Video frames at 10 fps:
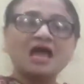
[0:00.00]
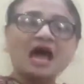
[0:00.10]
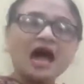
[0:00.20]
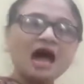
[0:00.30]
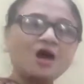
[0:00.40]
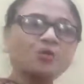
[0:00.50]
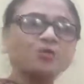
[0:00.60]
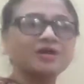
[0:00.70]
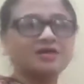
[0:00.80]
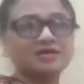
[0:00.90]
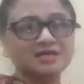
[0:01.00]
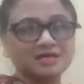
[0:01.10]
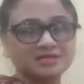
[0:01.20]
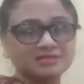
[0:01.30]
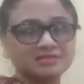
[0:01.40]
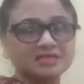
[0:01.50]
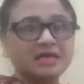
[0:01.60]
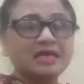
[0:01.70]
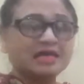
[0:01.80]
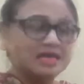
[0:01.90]
How it is?
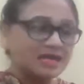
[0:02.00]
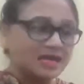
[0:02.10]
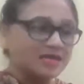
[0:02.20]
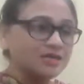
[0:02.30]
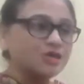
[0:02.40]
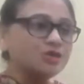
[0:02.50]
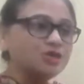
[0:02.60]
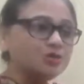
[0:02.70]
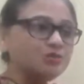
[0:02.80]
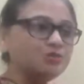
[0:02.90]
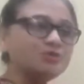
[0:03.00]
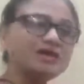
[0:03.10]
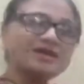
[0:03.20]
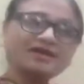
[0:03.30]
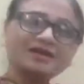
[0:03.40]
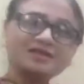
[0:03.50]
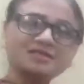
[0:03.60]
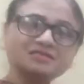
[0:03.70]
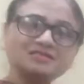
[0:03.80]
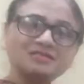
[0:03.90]
Like, due to the
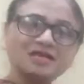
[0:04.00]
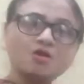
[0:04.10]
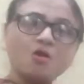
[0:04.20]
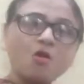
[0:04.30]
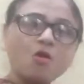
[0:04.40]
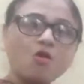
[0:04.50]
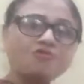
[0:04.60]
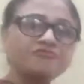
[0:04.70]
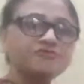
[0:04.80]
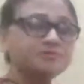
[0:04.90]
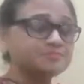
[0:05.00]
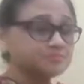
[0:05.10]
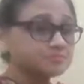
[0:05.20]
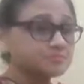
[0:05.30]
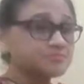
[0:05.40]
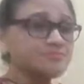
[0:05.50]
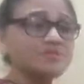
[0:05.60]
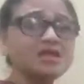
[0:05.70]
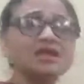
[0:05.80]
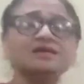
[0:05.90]
characteristic of
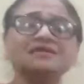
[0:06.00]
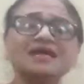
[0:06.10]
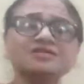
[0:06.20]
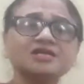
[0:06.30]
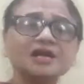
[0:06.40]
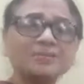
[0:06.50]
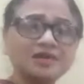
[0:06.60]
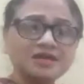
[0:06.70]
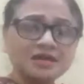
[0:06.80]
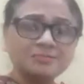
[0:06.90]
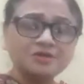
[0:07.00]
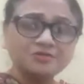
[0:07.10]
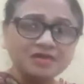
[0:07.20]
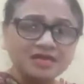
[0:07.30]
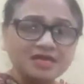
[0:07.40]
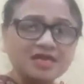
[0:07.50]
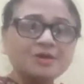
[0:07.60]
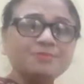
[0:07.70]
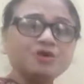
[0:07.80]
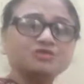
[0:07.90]
that laburnum tree,
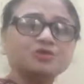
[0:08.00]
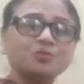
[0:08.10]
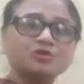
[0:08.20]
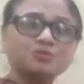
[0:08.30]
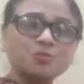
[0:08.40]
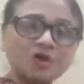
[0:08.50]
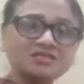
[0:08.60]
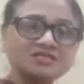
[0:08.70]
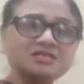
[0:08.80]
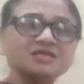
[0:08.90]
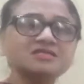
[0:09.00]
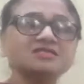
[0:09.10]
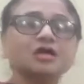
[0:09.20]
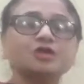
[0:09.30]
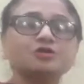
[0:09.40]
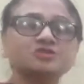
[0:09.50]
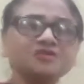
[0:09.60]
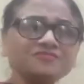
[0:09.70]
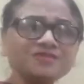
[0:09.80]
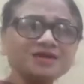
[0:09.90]
because it was poisonous, so
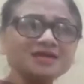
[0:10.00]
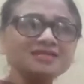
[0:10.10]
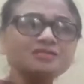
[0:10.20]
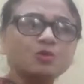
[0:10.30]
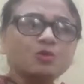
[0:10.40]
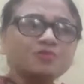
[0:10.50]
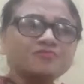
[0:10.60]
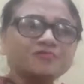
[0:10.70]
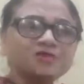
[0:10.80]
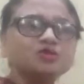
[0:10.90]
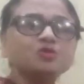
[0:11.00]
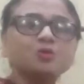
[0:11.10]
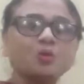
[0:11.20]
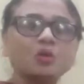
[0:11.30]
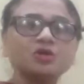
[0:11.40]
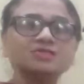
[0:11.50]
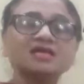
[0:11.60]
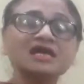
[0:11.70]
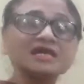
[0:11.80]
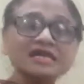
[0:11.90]
somewhere else goldfinch was
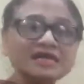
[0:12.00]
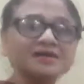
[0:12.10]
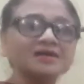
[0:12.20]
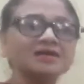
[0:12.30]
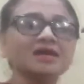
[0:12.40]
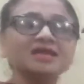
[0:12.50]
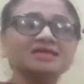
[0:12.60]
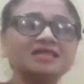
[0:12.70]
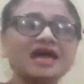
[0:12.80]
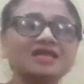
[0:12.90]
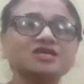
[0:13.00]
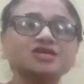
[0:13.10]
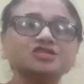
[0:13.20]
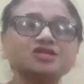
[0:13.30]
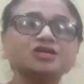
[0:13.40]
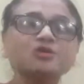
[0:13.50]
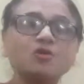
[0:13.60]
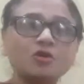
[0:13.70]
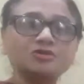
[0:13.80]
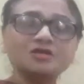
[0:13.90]
clear that she
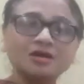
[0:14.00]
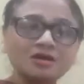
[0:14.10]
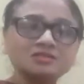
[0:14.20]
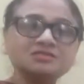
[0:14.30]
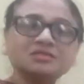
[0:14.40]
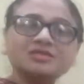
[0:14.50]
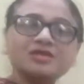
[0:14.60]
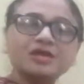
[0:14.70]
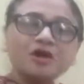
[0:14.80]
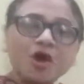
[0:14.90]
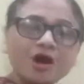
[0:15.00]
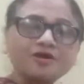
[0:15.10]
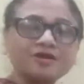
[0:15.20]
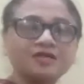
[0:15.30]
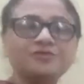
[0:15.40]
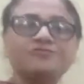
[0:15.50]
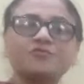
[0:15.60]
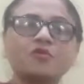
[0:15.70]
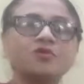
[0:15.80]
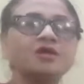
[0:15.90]
got a security
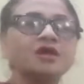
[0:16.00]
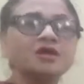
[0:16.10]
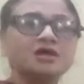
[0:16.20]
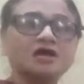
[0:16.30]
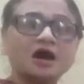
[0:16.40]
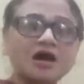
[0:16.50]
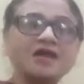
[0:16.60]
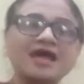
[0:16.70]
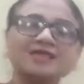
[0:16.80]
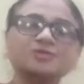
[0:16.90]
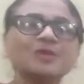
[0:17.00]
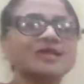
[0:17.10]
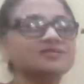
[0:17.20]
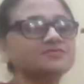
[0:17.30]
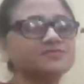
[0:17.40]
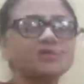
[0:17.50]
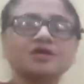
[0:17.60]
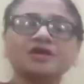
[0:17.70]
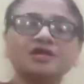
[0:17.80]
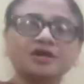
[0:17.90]
for her as well as for
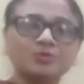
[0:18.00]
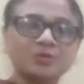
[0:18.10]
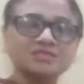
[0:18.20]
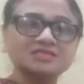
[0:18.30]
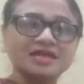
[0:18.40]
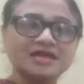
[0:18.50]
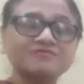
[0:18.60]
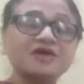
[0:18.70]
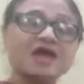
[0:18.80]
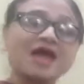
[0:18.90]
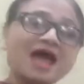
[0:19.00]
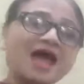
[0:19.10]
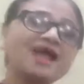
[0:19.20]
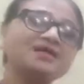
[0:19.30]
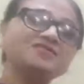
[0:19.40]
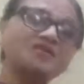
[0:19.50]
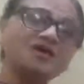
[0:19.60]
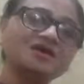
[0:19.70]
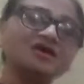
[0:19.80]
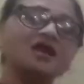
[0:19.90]
her young one's life. And
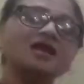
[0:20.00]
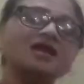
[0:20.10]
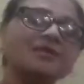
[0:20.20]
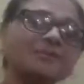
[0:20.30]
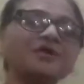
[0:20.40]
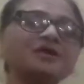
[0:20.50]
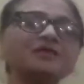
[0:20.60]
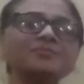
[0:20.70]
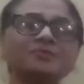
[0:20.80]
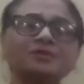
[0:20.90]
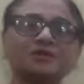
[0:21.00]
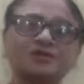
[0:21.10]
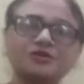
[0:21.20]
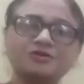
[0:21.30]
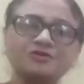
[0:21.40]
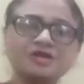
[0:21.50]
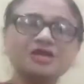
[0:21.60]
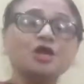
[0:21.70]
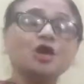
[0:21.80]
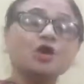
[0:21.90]
there laburnum
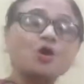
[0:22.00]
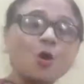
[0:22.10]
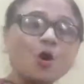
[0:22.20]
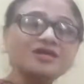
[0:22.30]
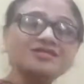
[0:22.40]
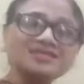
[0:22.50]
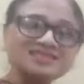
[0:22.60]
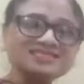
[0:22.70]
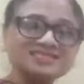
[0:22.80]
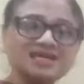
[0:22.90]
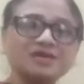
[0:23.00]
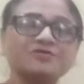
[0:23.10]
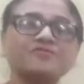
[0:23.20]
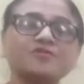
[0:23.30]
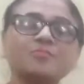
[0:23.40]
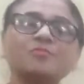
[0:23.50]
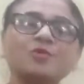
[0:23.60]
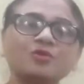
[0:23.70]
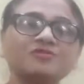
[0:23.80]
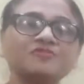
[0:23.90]
tree got this thing from
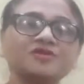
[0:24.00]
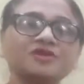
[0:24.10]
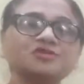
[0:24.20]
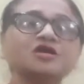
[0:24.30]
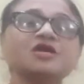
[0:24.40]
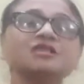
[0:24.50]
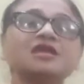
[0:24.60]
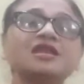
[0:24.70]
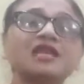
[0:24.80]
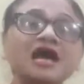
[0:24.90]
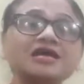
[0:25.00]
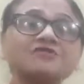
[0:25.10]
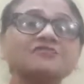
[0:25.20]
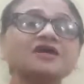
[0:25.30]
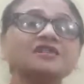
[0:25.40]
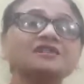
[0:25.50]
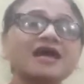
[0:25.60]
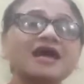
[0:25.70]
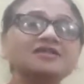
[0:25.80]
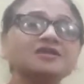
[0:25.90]
goldfinch, the life
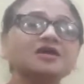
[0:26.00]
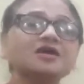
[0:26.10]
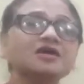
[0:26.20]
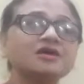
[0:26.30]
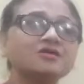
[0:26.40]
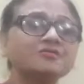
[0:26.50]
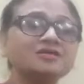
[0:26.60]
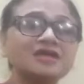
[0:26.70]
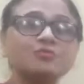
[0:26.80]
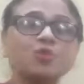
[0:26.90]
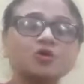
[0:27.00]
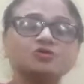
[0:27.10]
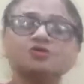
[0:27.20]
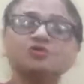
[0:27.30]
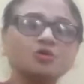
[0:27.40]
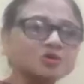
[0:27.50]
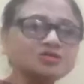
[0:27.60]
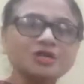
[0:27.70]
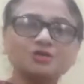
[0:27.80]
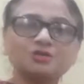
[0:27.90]
that that was not
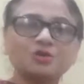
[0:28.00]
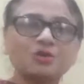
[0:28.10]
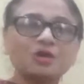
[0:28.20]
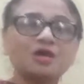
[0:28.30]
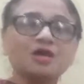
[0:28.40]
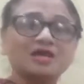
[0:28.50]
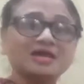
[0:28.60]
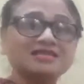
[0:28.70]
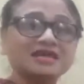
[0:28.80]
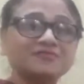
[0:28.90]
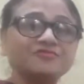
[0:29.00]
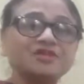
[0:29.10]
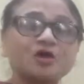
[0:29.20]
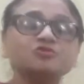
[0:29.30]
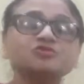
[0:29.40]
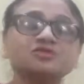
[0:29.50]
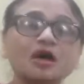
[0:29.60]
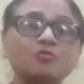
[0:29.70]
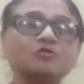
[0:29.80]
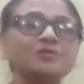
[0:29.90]
at all that without
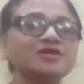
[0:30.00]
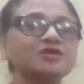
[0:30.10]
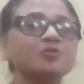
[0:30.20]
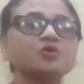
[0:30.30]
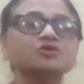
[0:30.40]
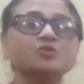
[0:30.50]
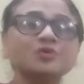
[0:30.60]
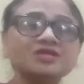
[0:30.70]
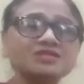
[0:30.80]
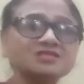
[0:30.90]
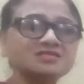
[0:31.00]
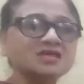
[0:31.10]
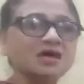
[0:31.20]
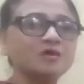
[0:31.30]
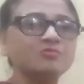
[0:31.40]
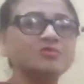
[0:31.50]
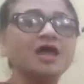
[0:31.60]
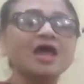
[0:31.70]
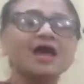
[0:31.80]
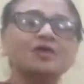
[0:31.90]
sound, but it was with the sound,
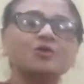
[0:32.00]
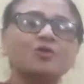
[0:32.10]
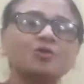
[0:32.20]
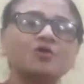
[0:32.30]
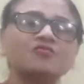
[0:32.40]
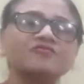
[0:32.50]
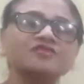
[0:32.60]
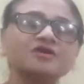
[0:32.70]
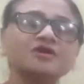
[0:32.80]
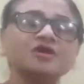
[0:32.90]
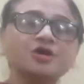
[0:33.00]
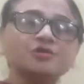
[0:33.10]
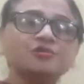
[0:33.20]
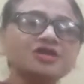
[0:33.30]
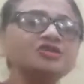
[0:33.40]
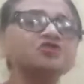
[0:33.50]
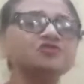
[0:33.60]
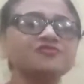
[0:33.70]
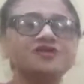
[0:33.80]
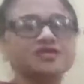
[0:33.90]
and whole of the
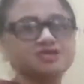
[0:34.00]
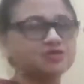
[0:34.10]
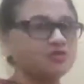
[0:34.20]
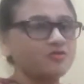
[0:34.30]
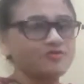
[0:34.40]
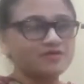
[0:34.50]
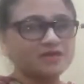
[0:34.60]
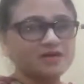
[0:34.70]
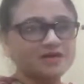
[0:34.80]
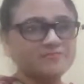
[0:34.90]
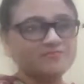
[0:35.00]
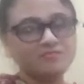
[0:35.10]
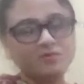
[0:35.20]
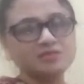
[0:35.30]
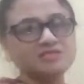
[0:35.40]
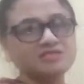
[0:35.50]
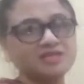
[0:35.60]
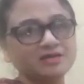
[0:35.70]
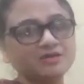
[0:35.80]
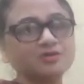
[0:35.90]
rejuvenation of the life was
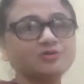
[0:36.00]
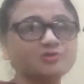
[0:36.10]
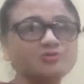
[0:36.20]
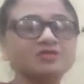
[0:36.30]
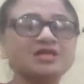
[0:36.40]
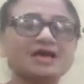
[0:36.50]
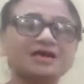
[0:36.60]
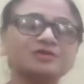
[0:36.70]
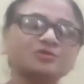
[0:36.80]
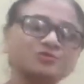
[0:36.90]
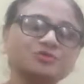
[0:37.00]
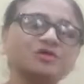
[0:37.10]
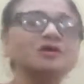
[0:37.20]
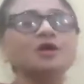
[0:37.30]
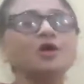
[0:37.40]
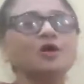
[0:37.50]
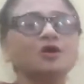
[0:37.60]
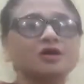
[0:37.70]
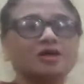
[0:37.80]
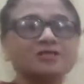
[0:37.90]
there through the
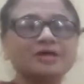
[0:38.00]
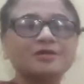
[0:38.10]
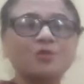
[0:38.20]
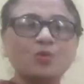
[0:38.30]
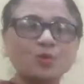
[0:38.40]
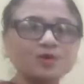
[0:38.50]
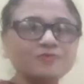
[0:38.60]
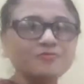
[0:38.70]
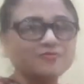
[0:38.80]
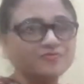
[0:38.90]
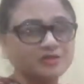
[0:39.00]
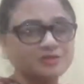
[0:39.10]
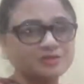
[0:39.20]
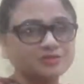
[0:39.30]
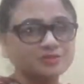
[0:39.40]
that goldfinch.